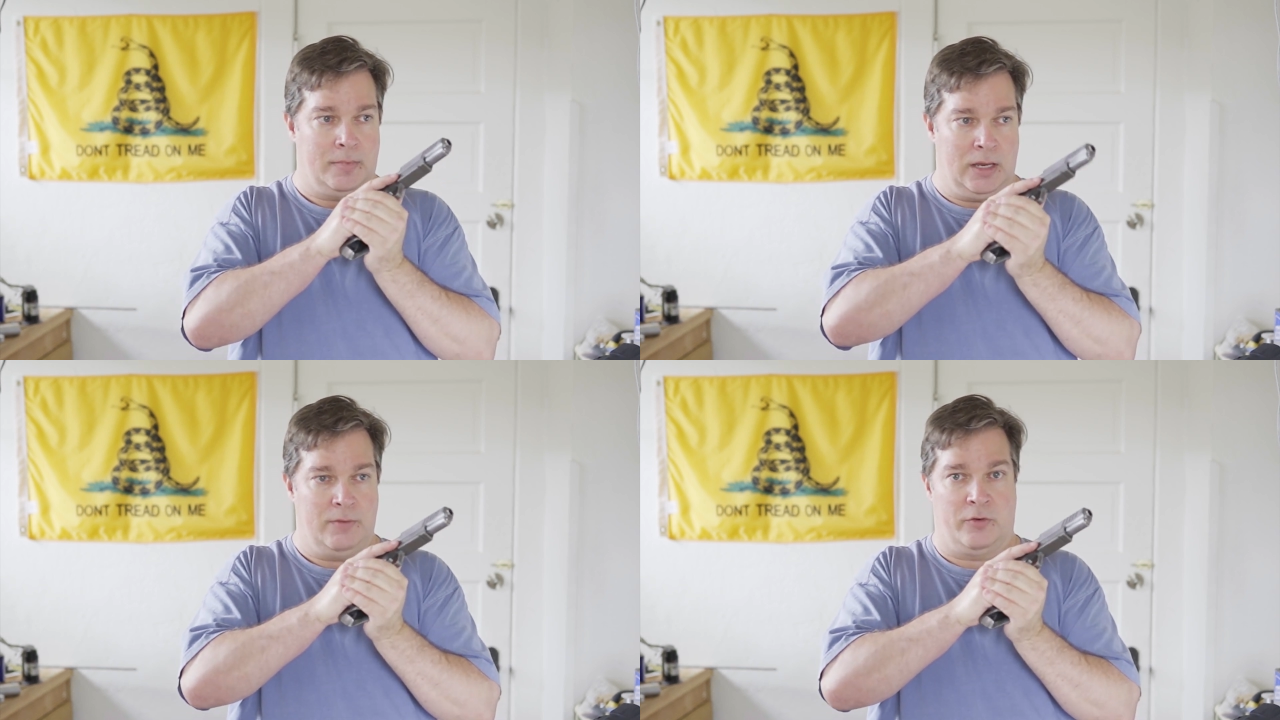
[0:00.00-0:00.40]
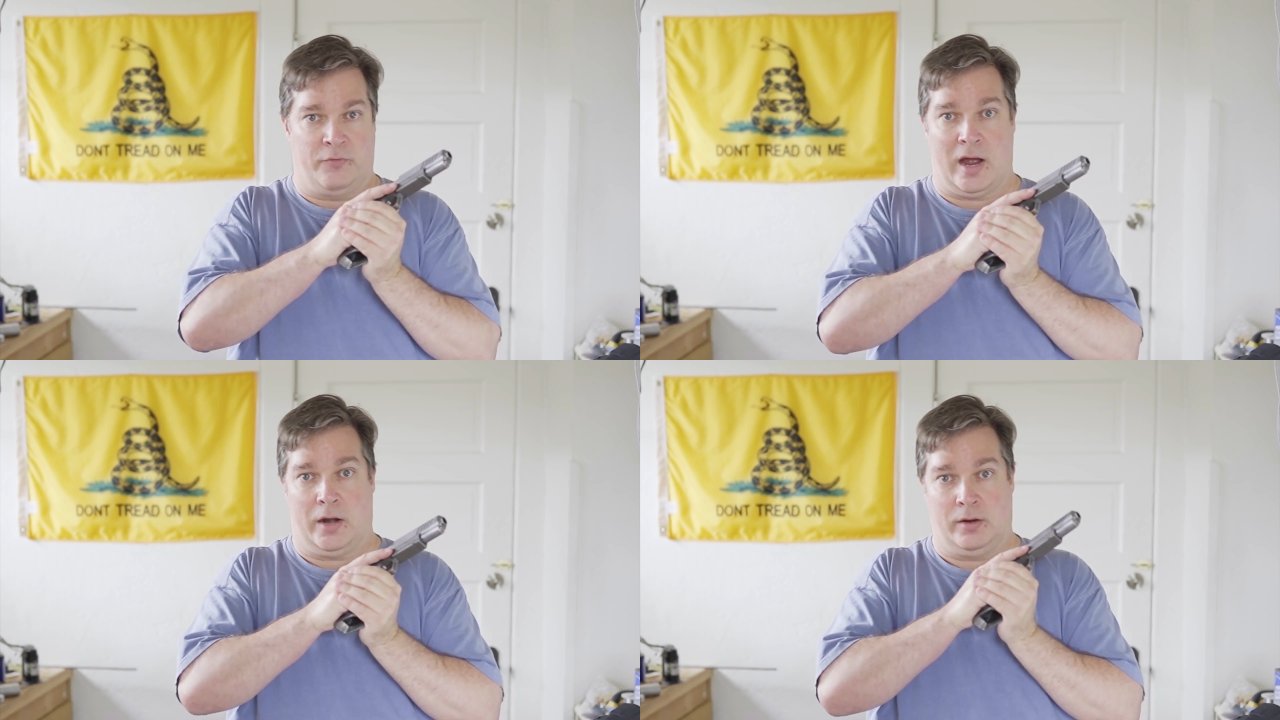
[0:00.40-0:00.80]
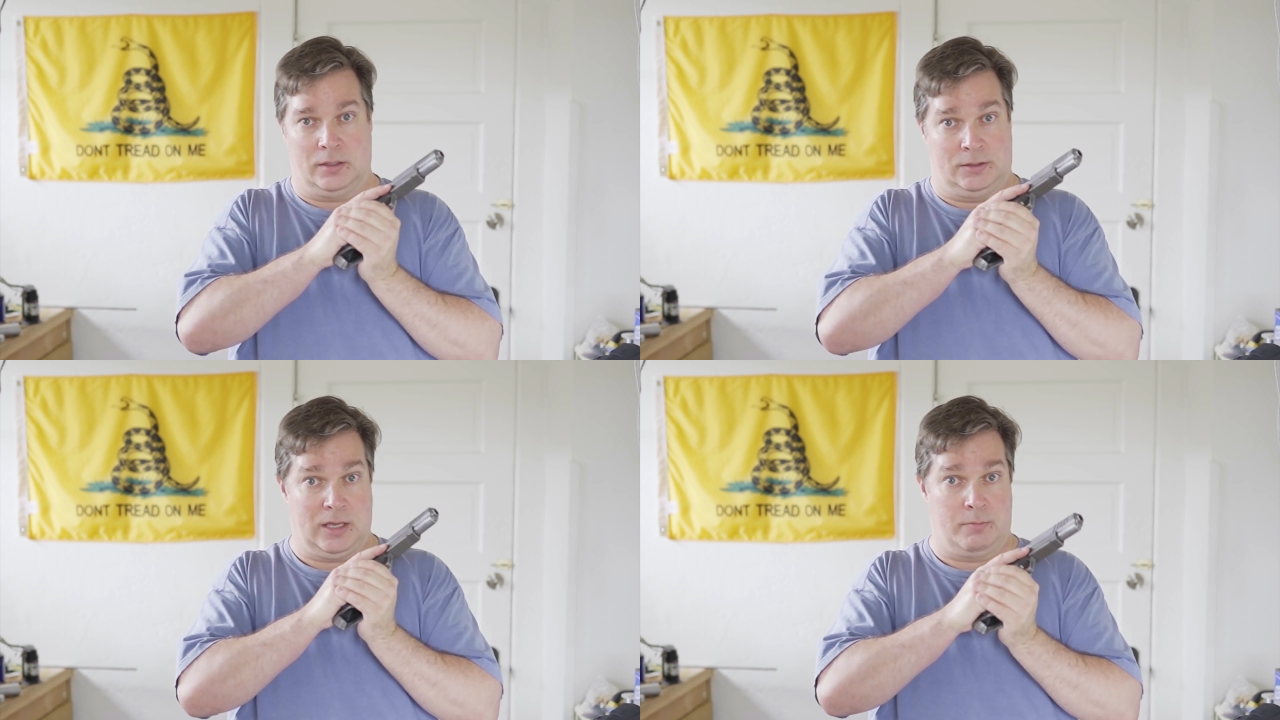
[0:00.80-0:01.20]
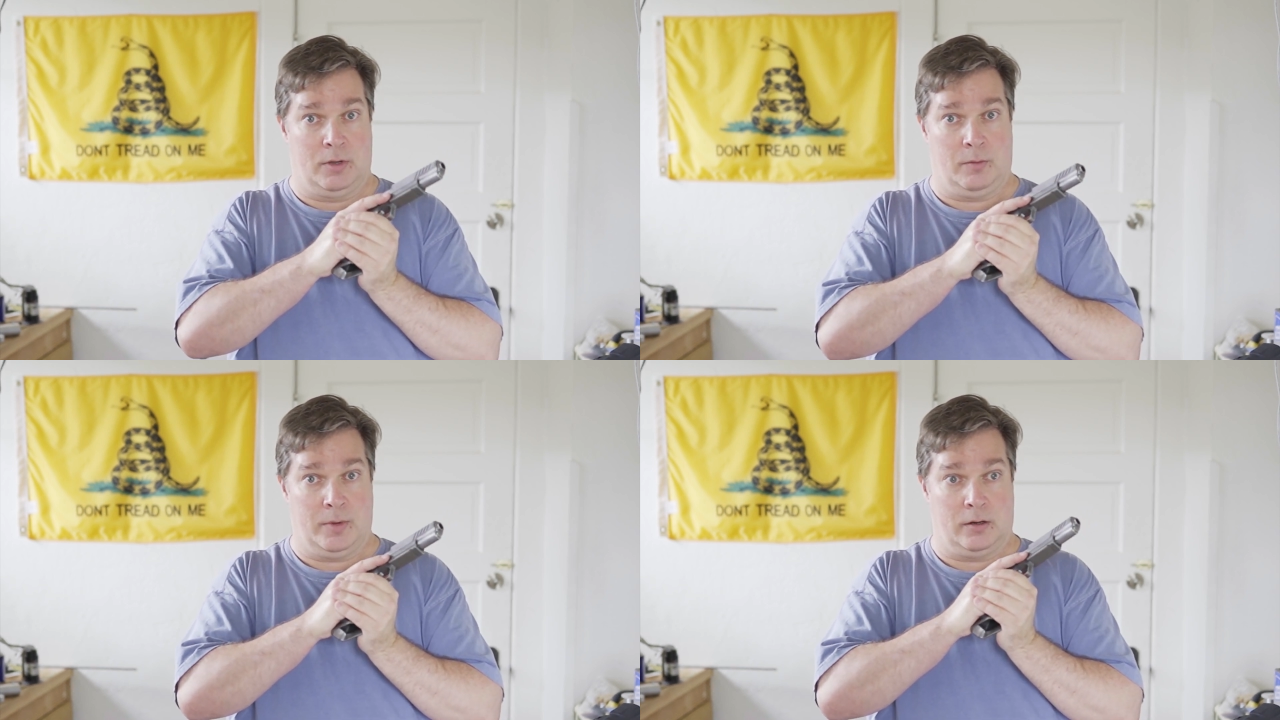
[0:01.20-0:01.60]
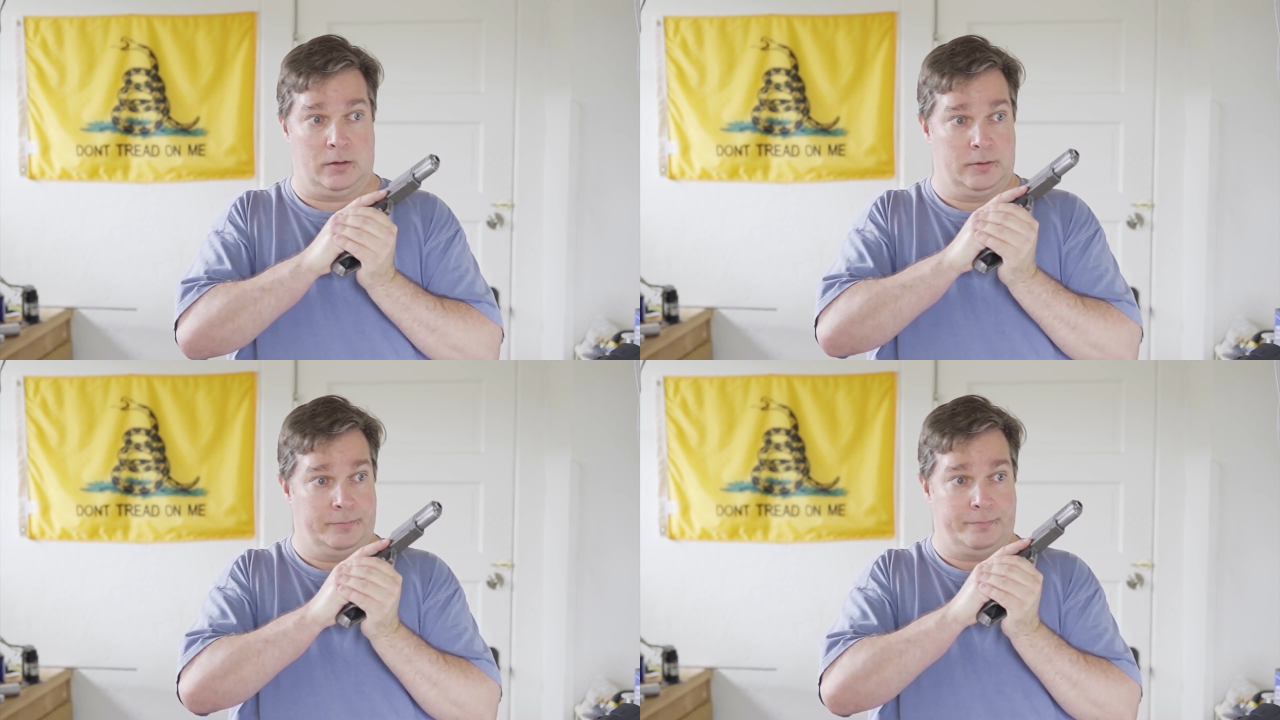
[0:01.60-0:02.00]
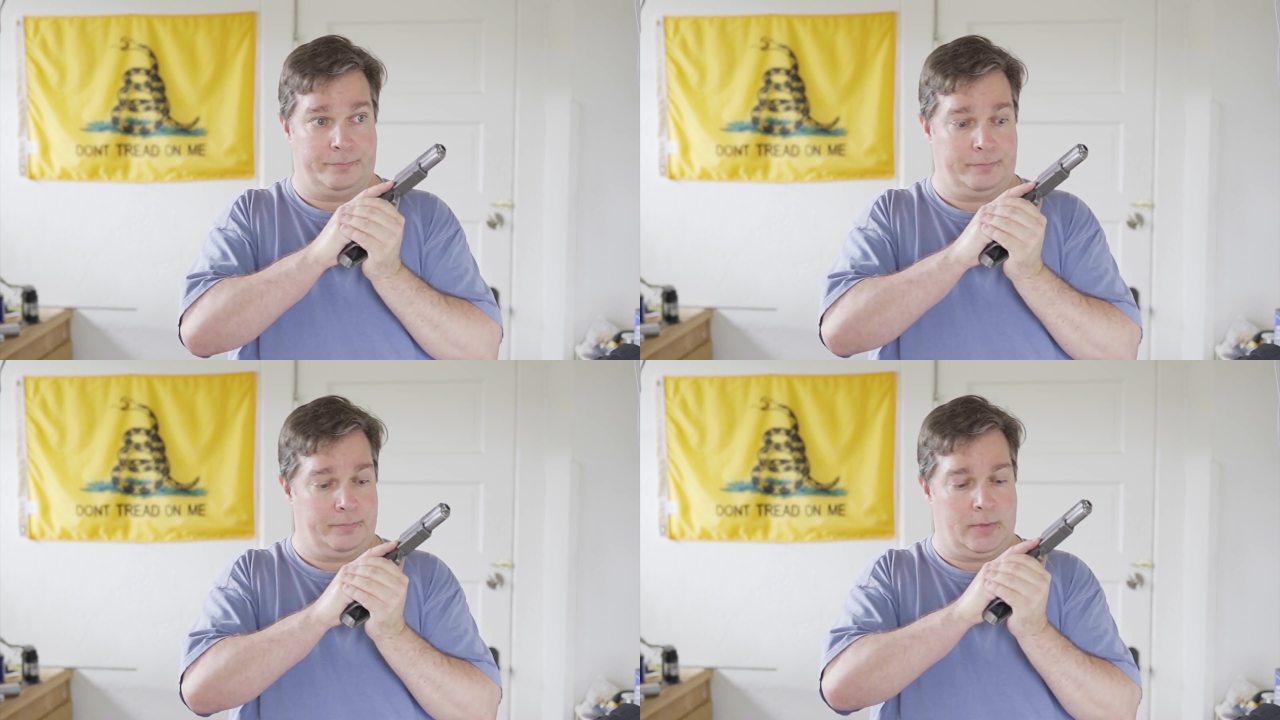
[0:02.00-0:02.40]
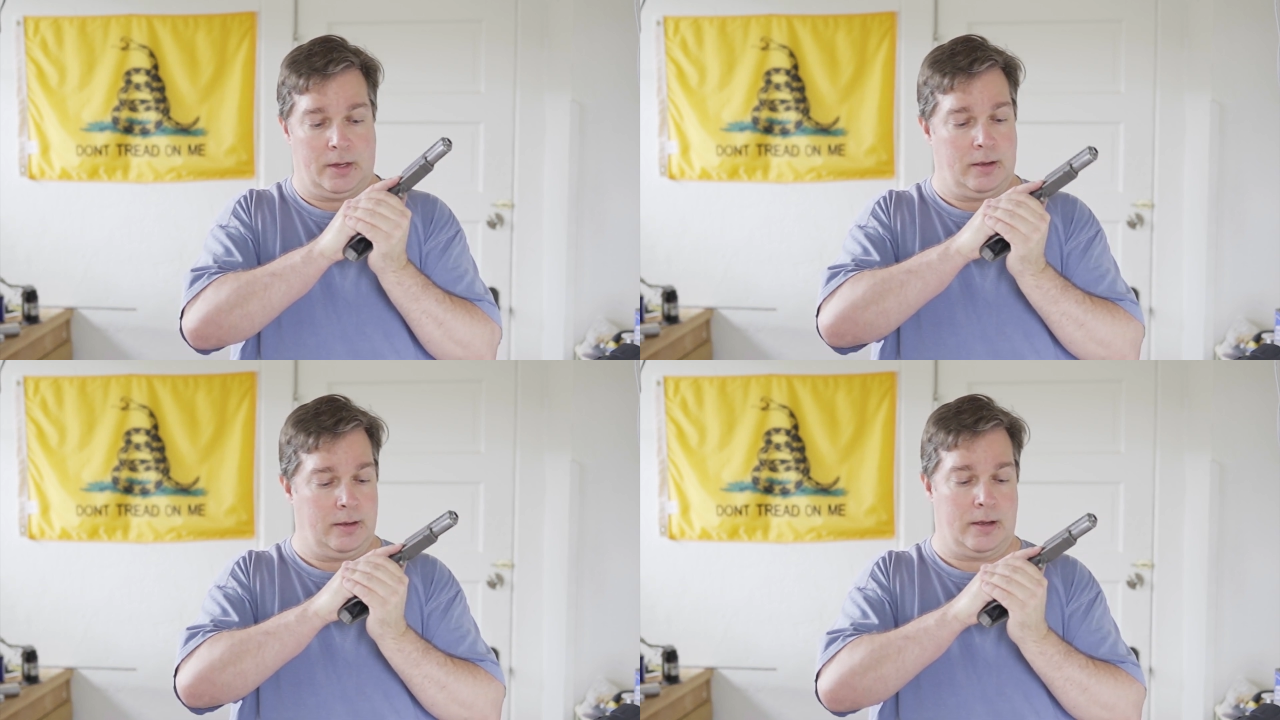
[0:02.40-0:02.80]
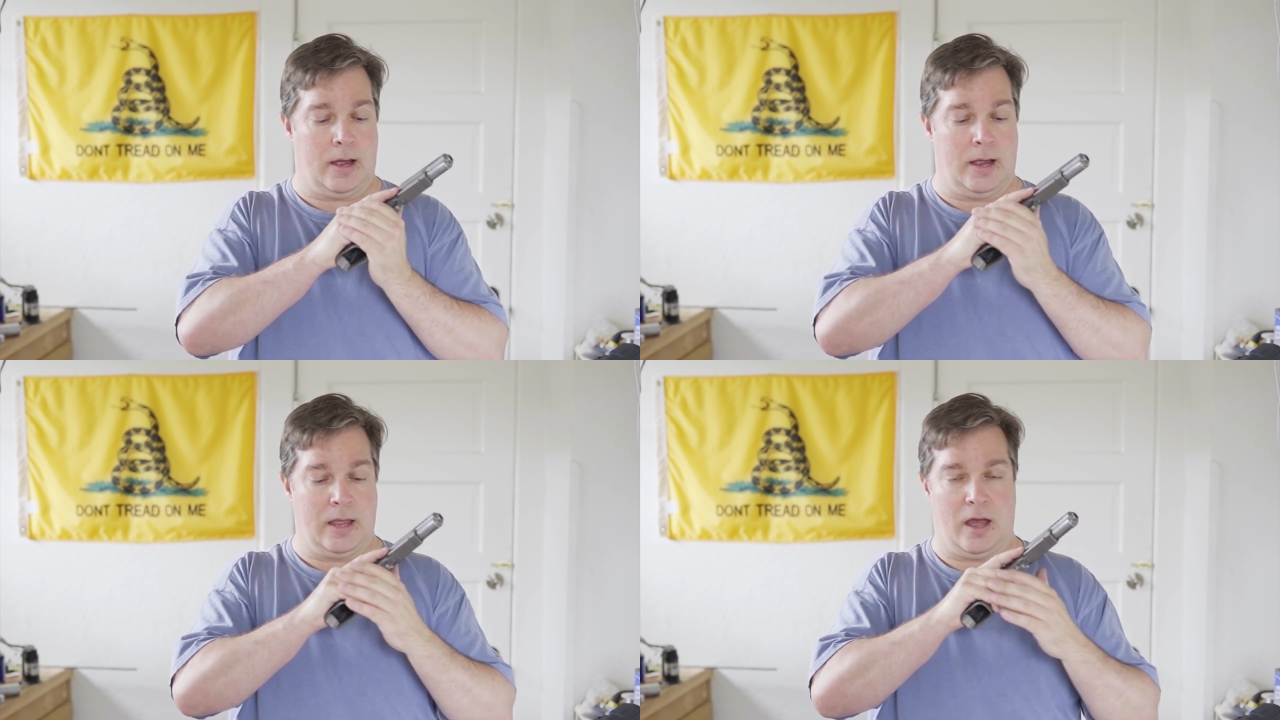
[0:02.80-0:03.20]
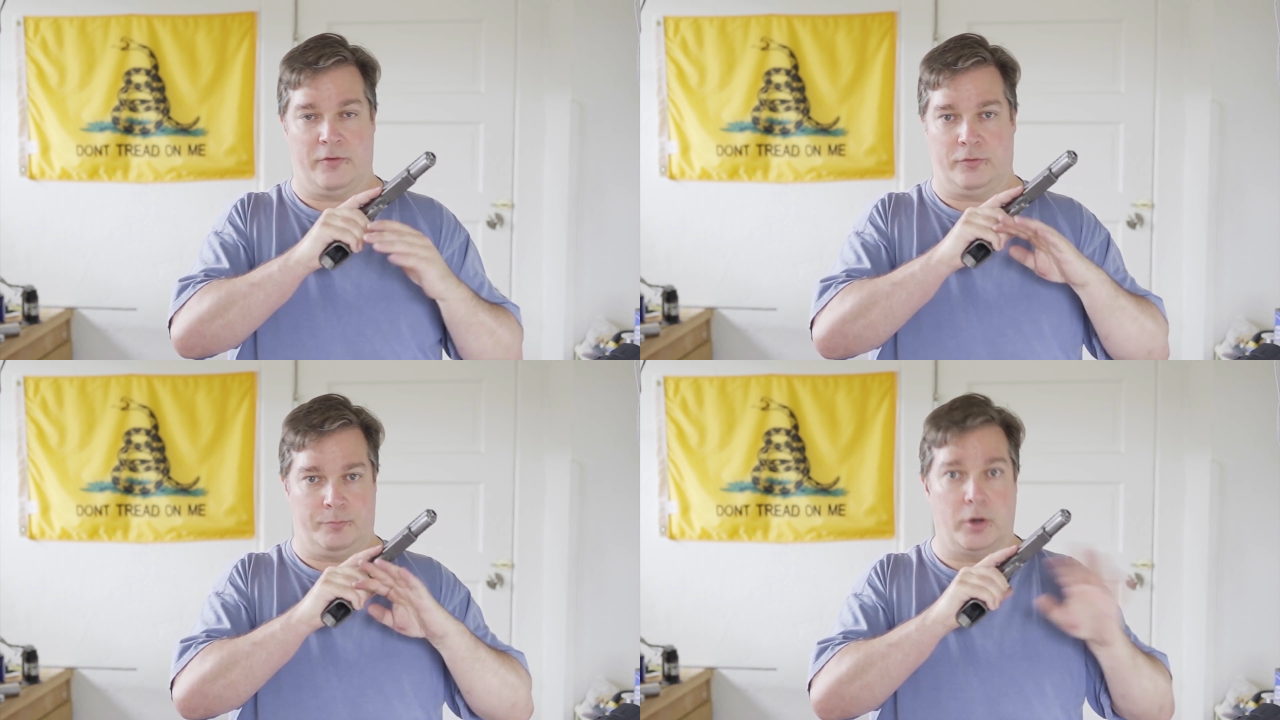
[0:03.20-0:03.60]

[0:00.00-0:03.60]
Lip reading: even firing this 10mm, I have